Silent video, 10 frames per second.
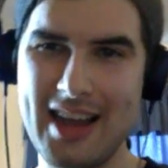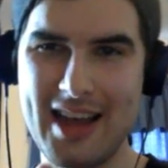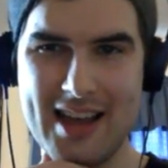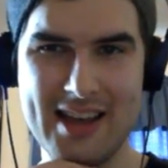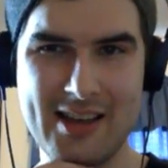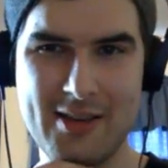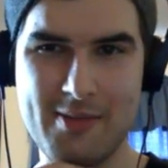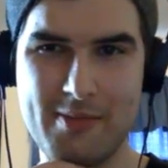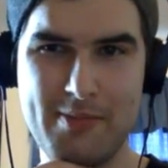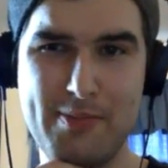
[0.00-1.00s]

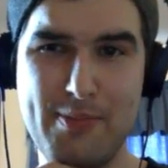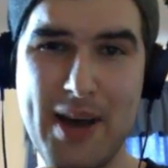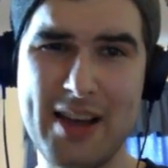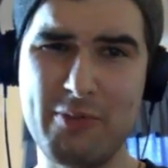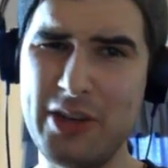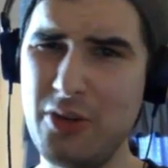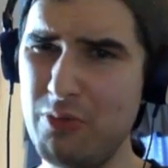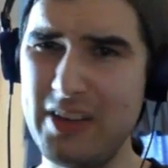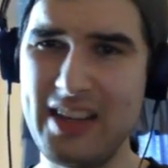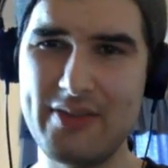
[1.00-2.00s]
but we
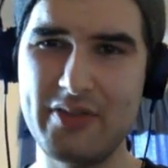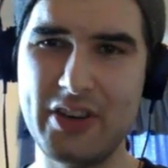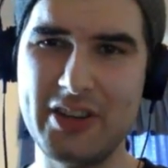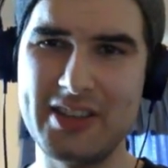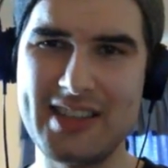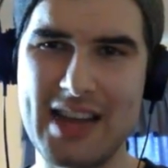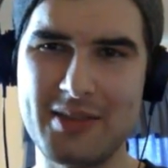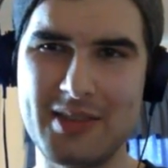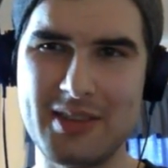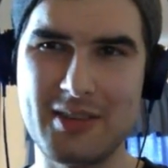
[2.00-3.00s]
don't really have a very good
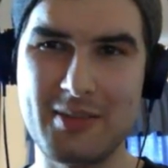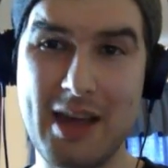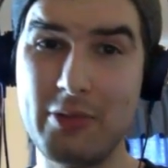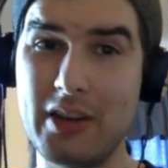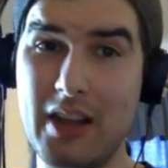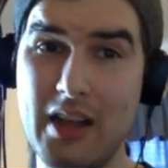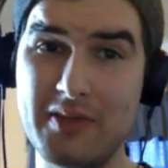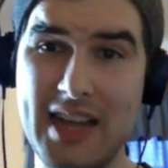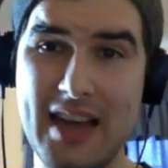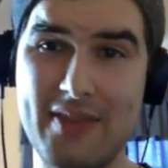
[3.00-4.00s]
sound system. I would
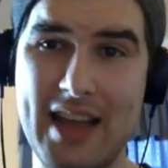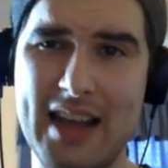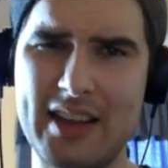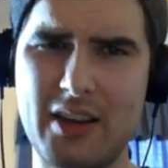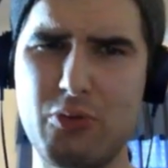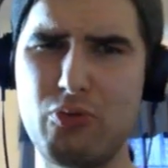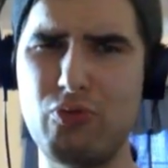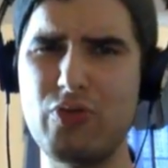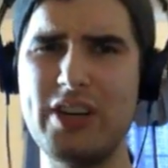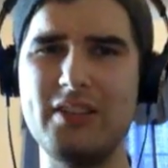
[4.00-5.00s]
love to have that, like a
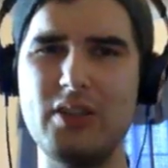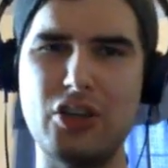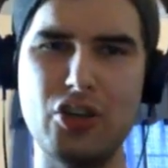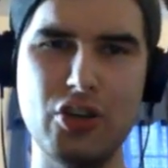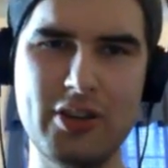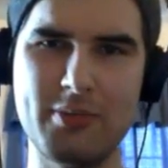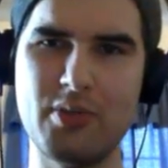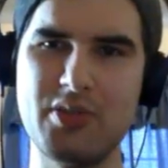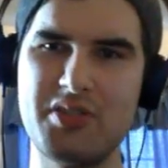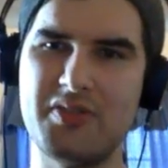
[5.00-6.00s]
really good
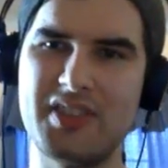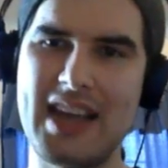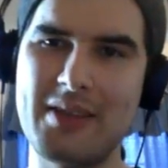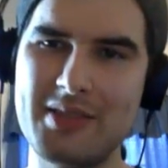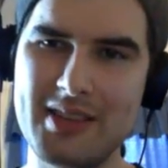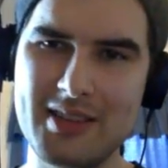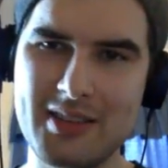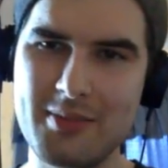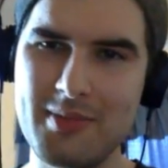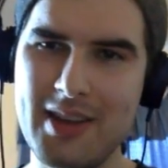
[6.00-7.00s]
immersive sound
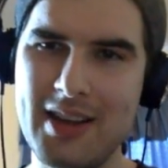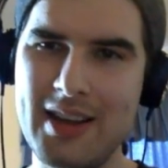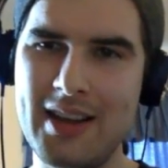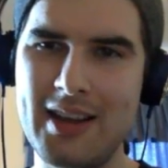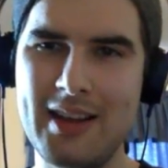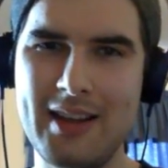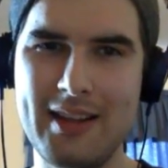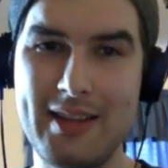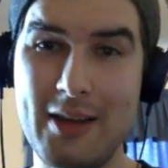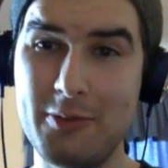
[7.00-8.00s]
system.
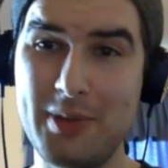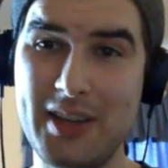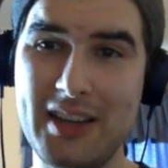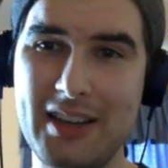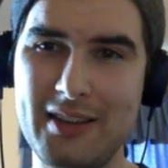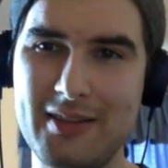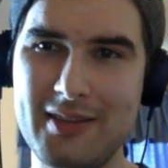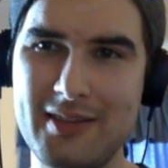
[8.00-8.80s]
That would be...